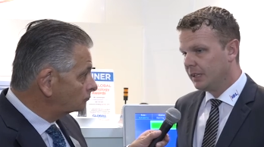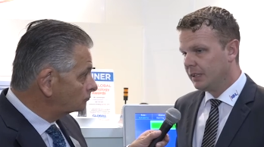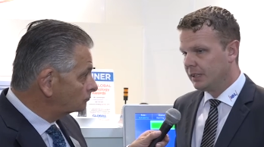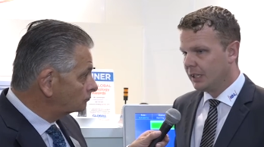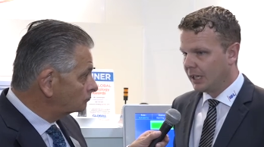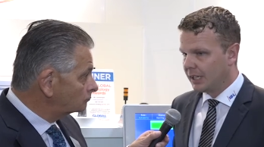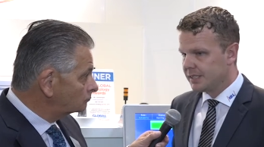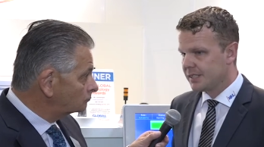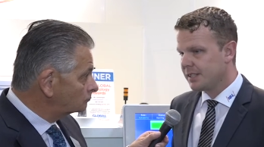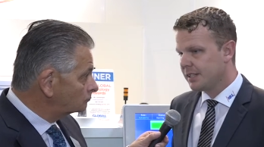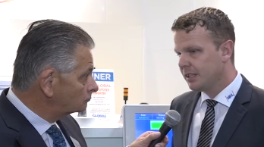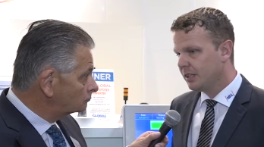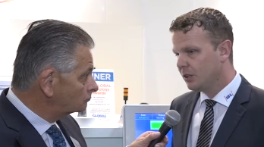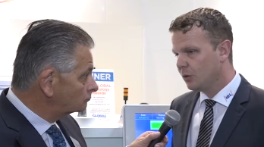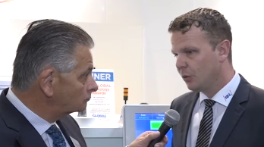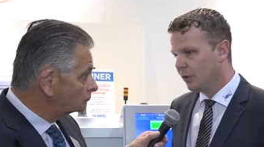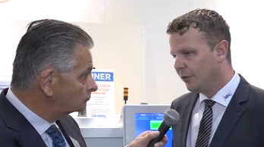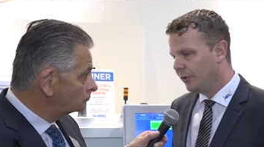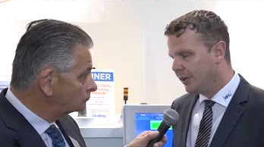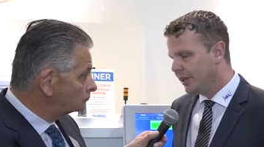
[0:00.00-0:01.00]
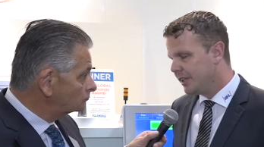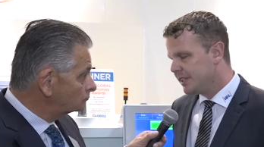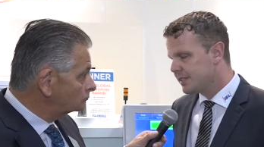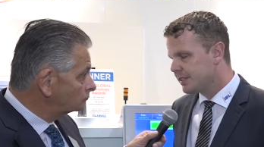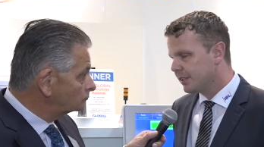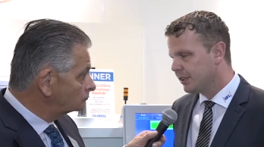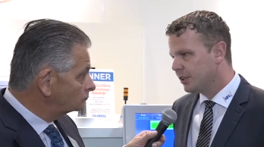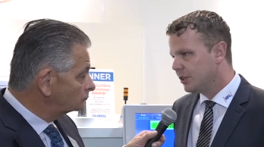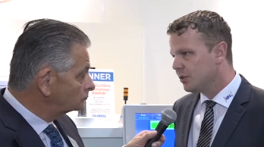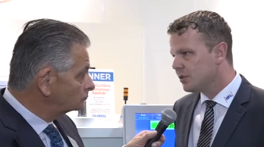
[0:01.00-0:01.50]
Speaker 1: last year we released a
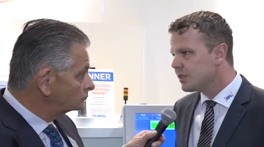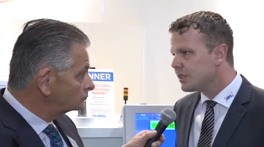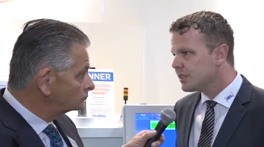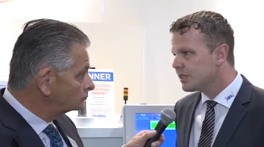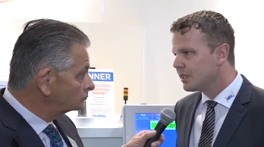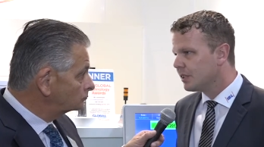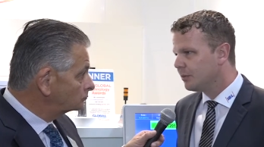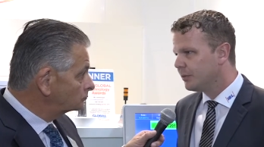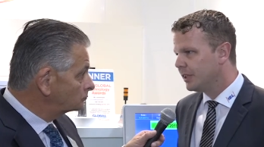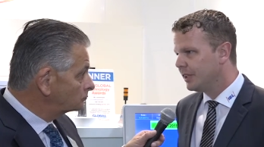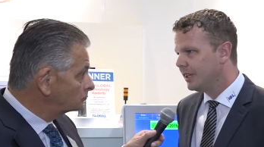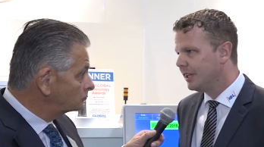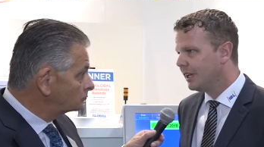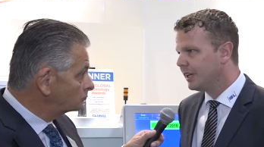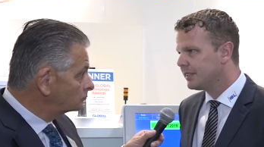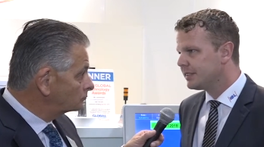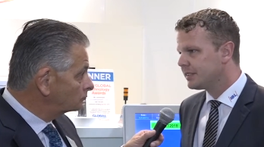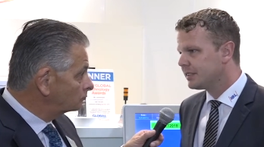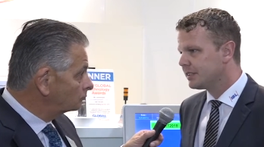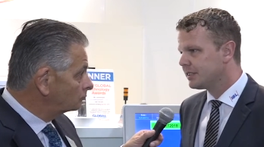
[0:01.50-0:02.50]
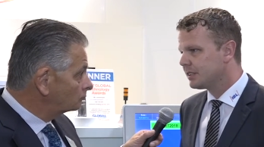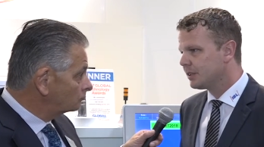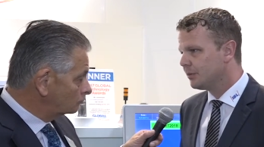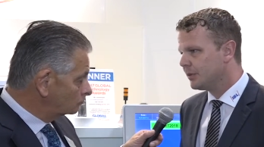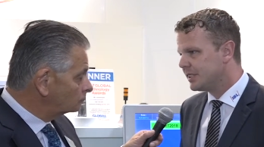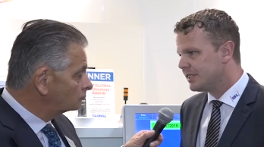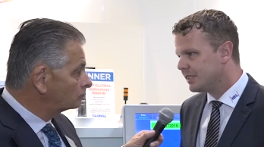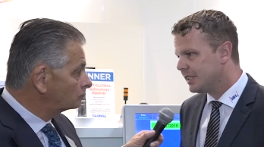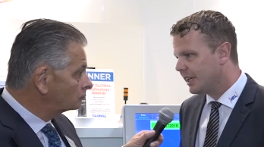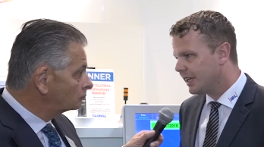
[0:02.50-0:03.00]
new system, an inline system.
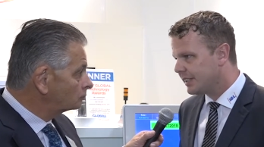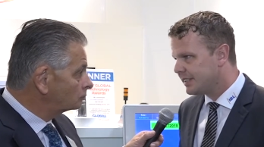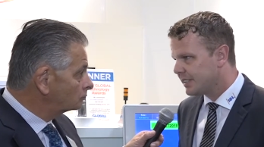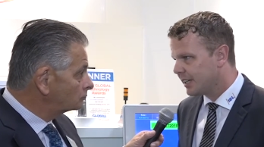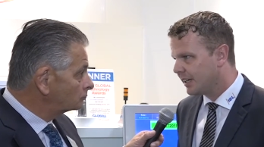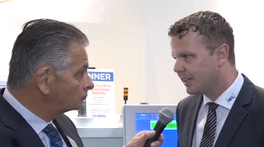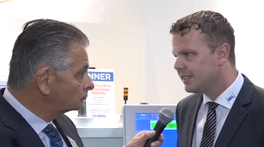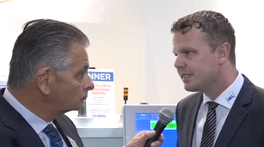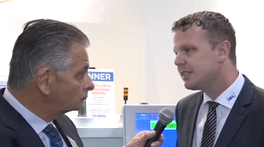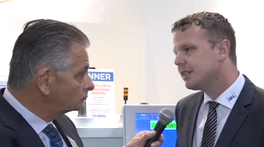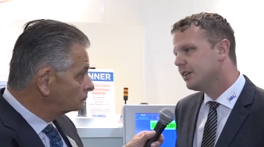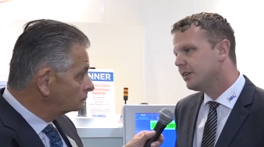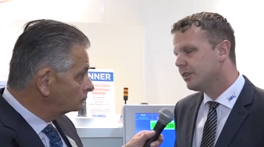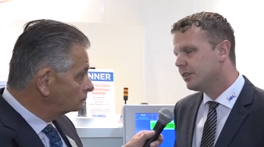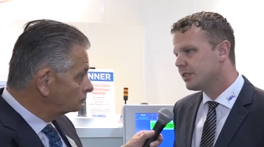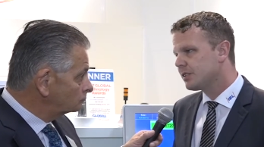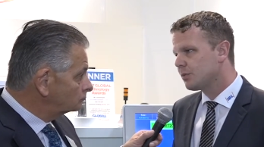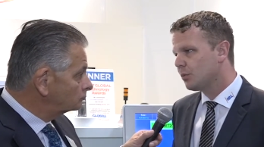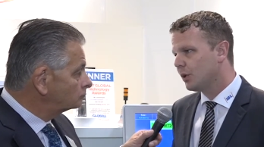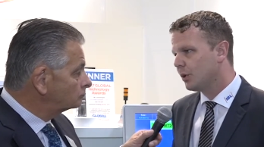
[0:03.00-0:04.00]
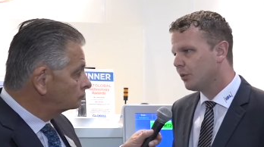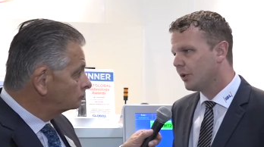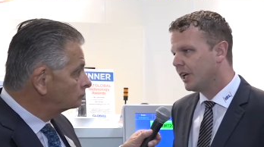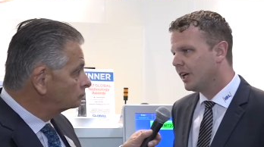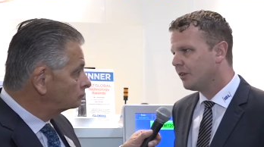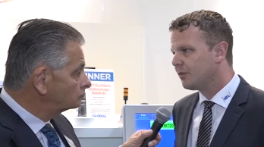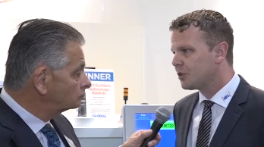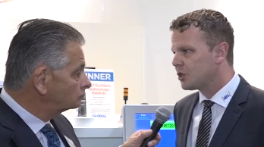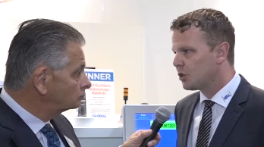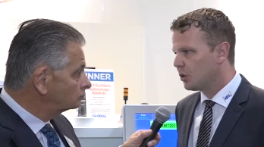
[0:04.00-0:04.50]
It's the XI series, where we
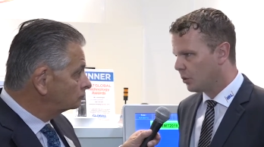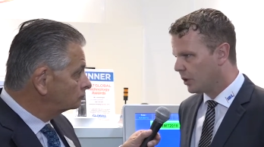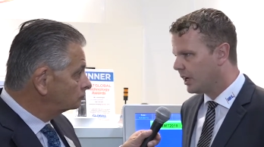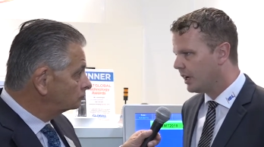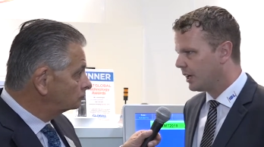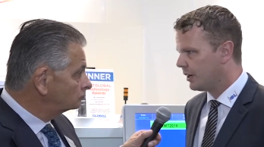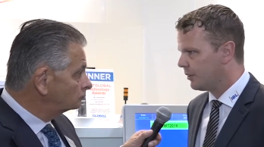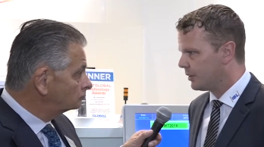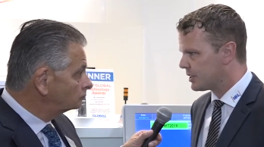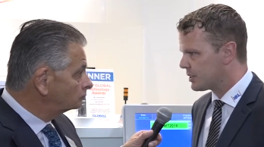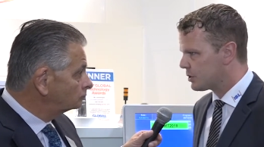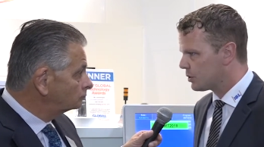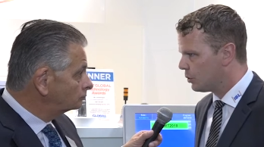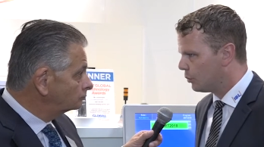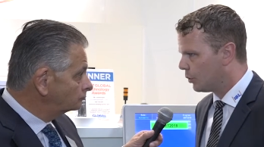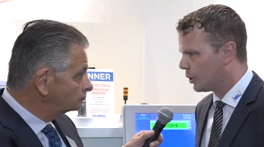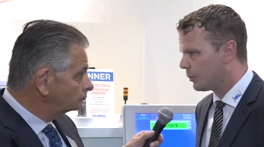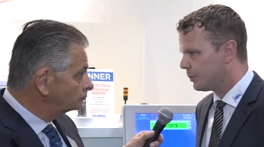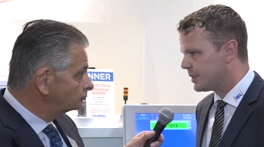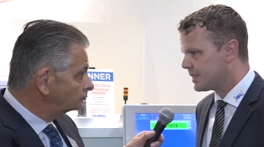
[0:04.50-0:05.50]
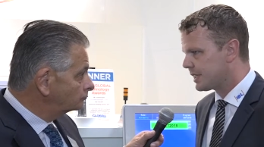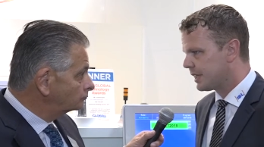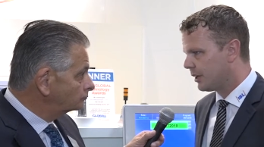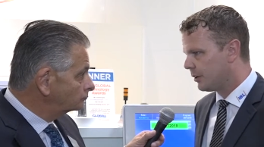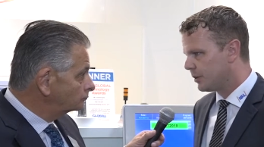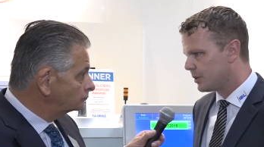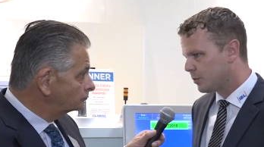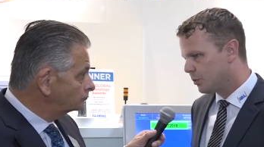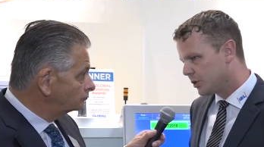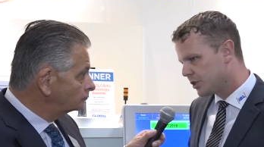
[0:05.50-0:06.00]
have two workpiece
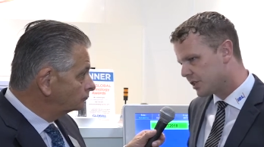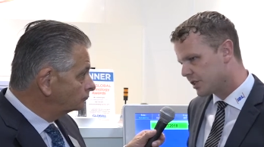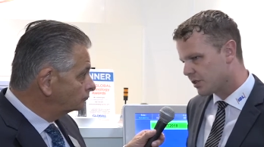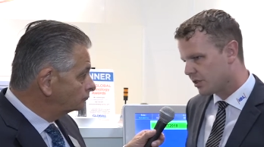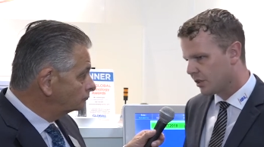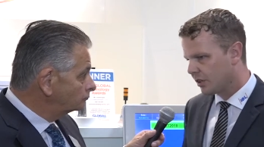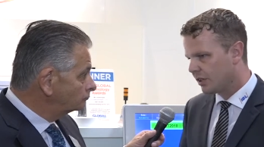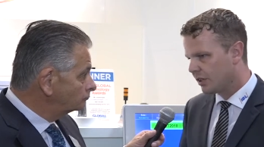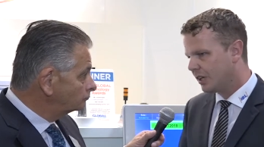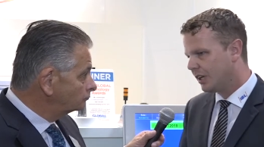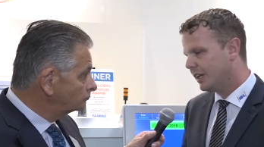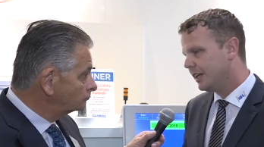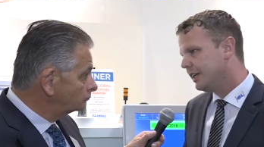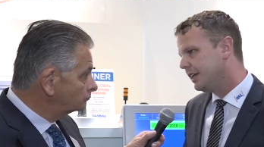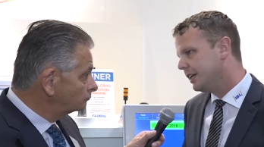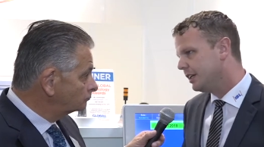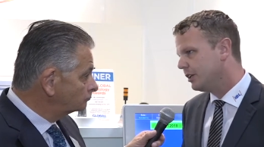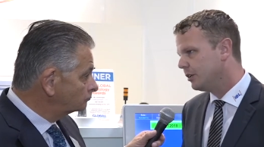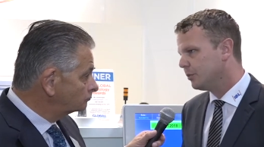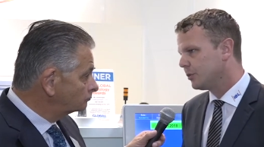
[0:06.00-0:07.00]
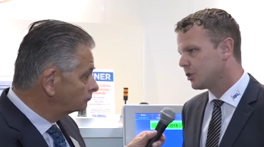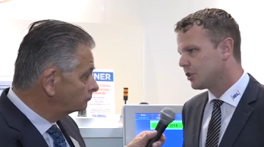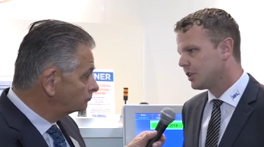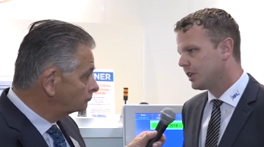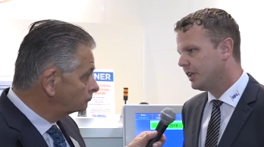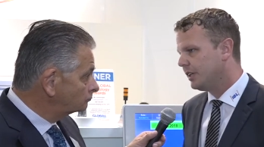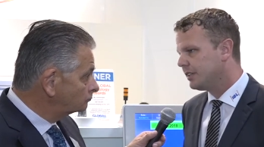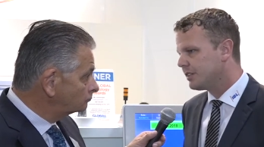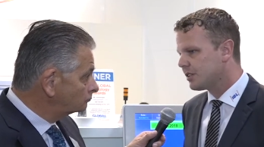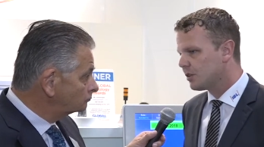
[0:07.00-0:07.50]
carriers, which are circulating in the
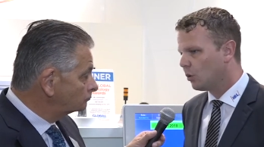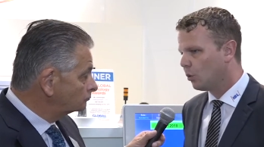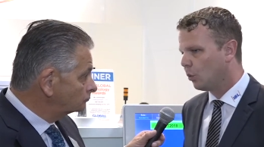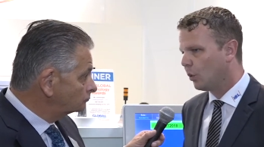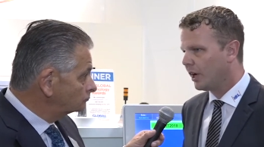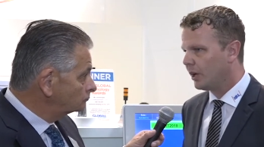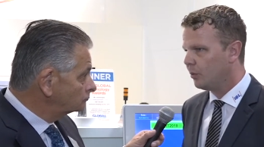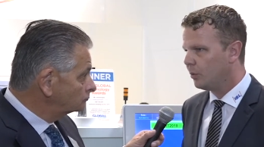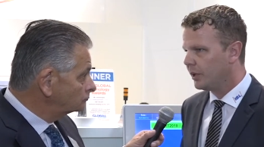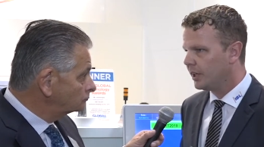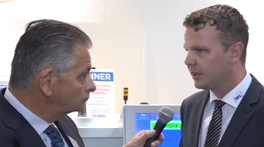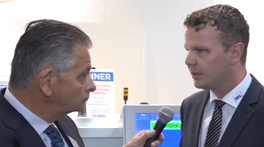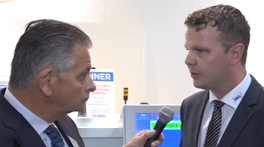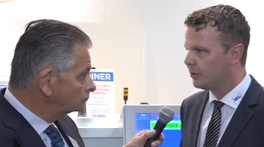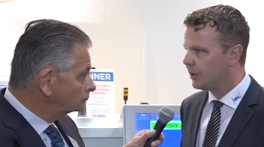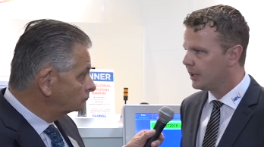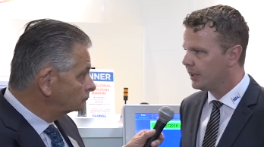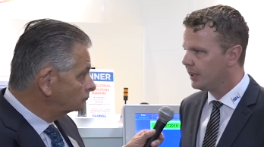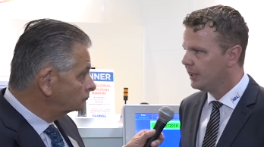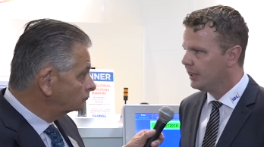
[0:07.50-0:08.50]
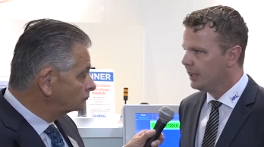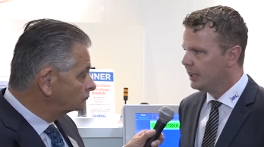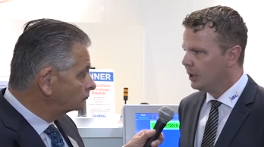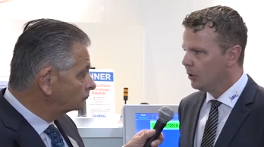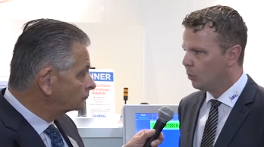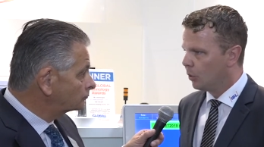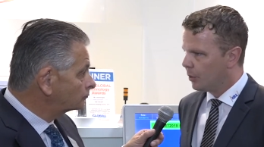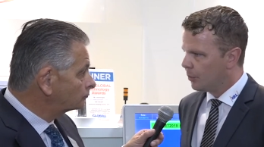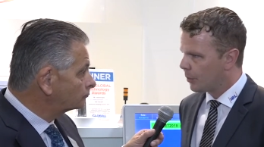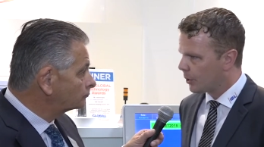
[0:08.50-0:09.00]
machine. So while we are doing
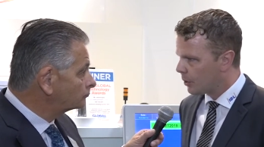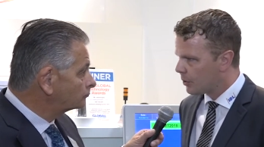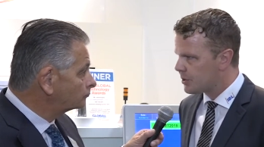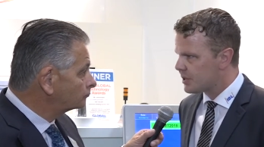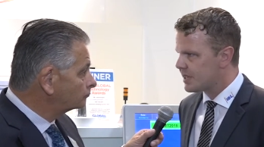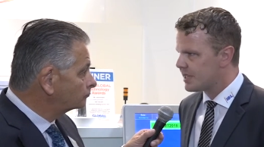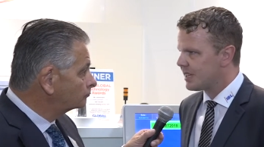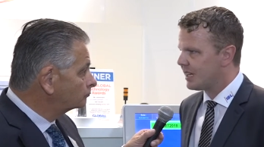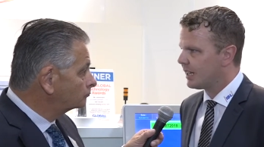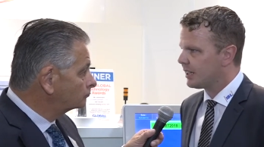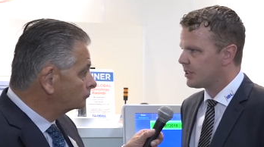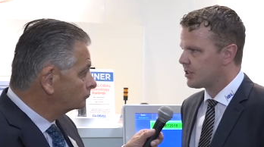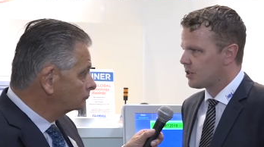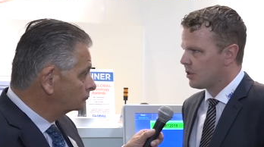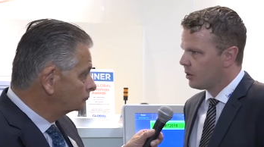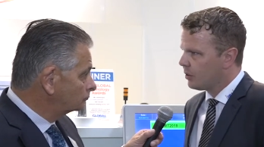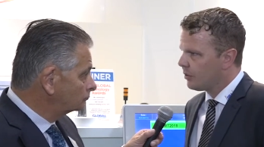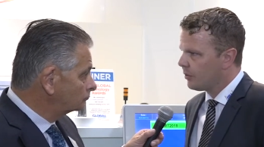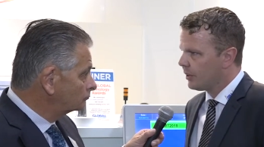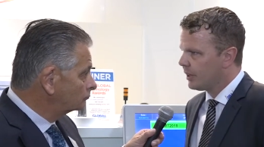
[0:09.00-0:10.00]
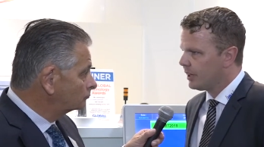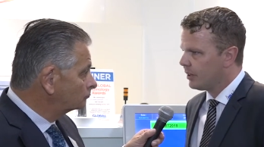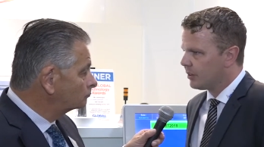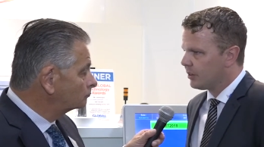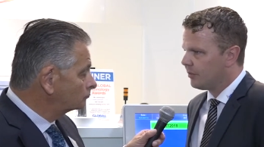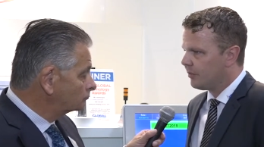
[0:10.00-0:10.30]
one process like a soldering or the